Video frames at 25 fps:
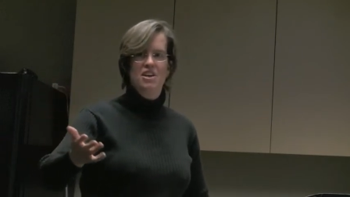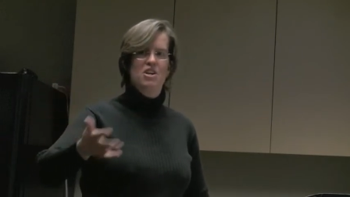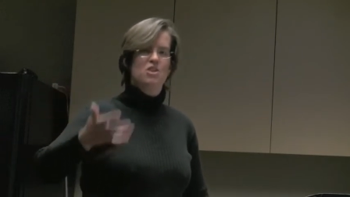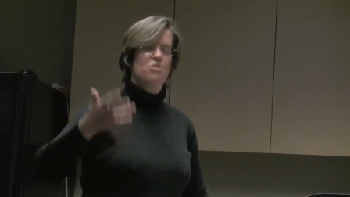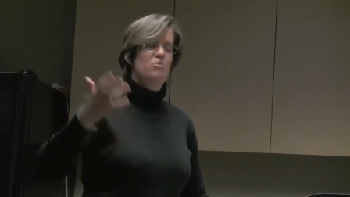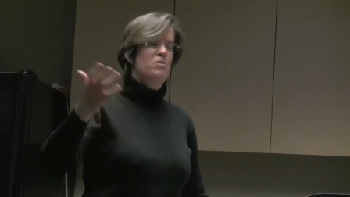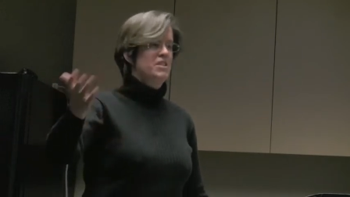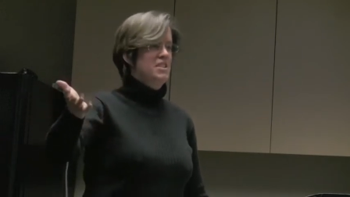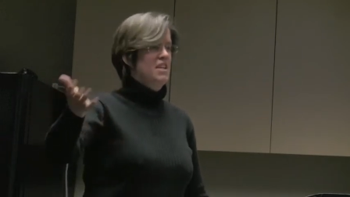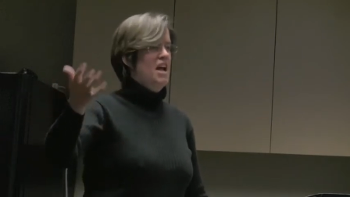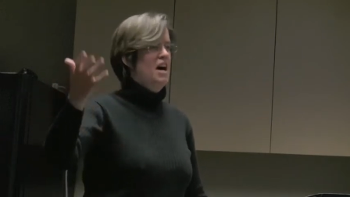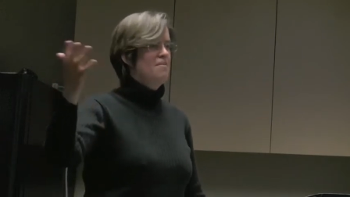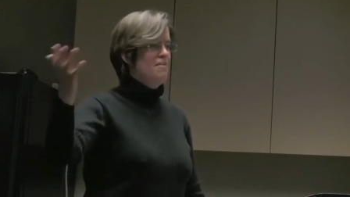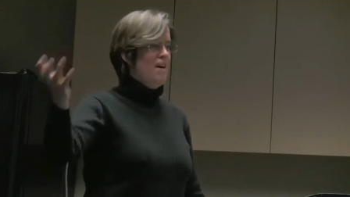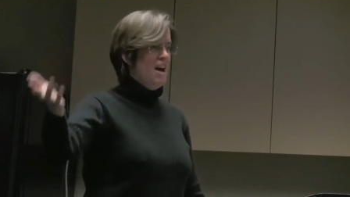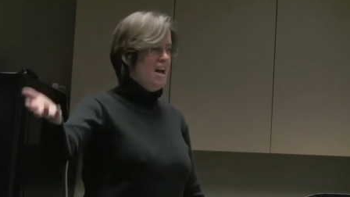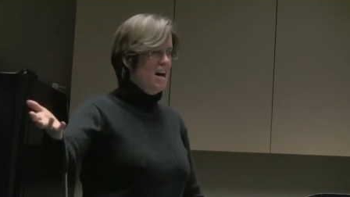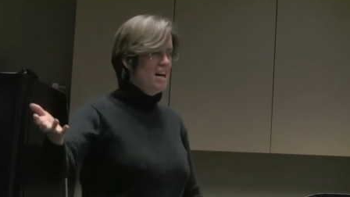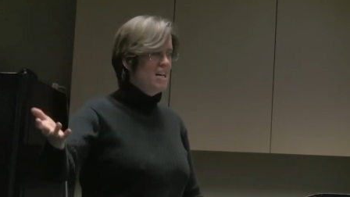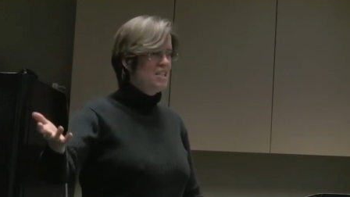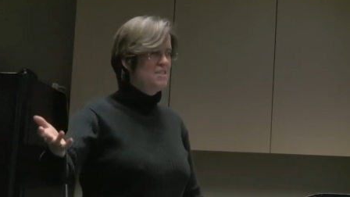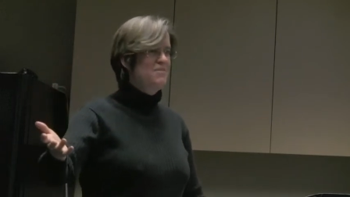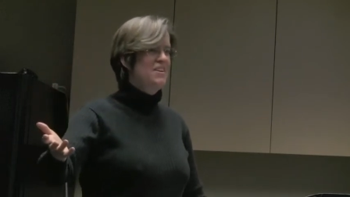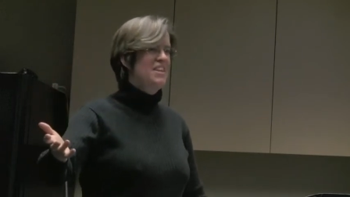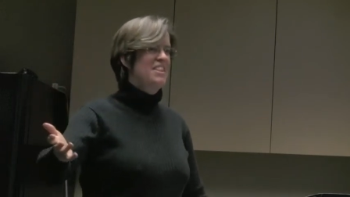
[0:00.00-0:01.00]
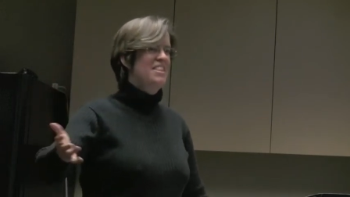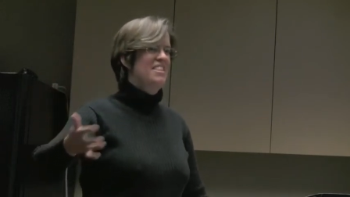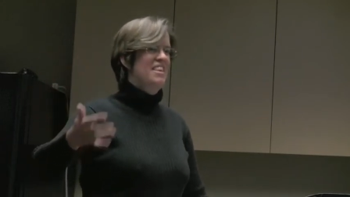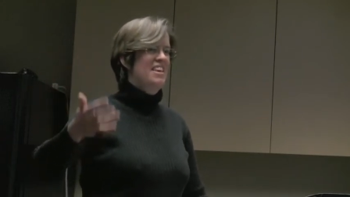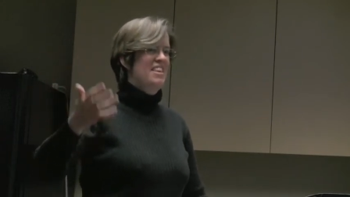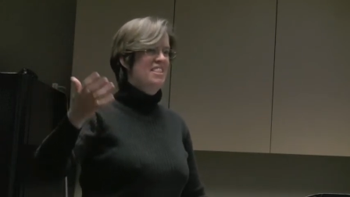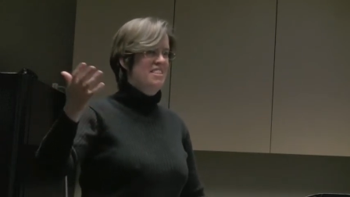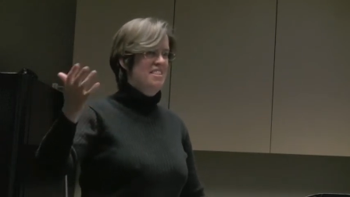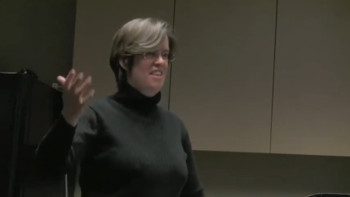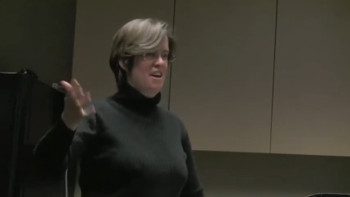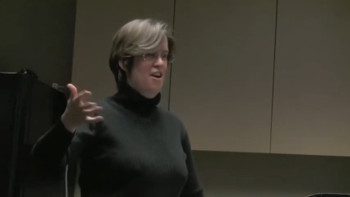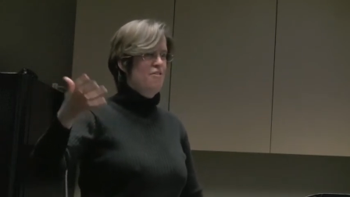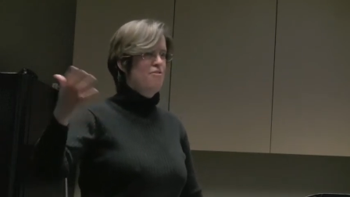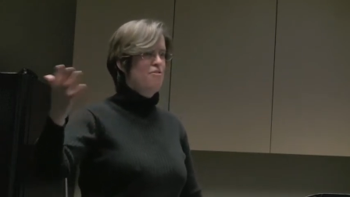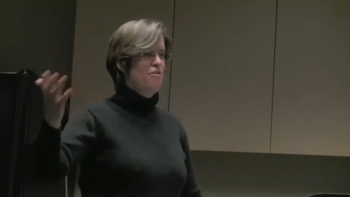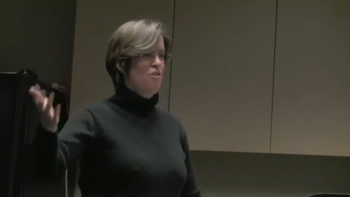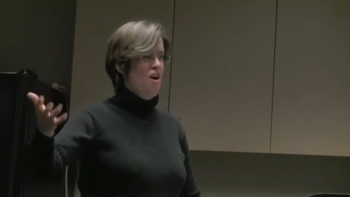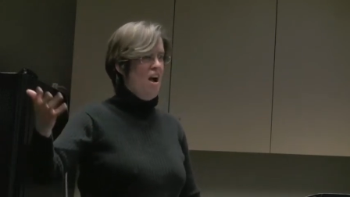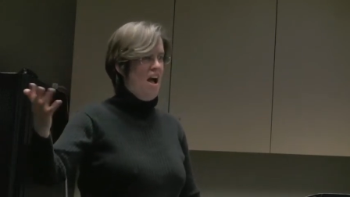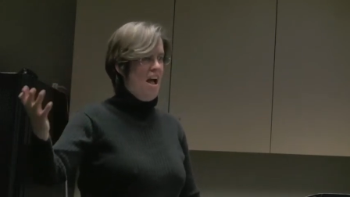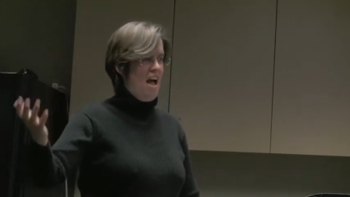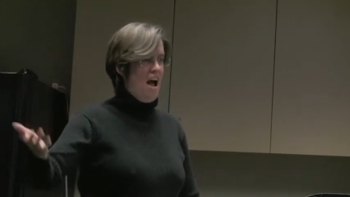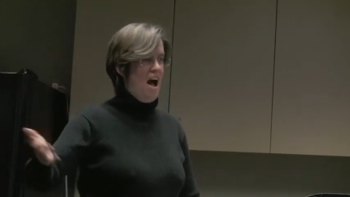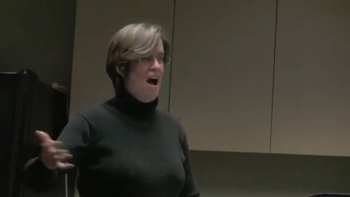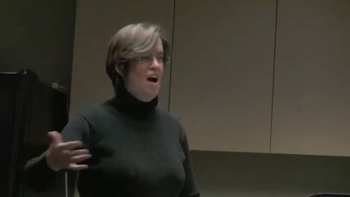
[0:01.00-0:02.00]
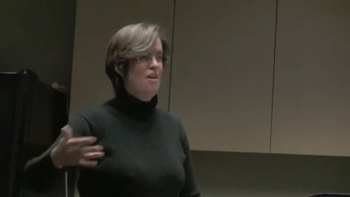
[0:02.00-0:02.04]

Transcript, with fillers: who was not my husband, that therefore I,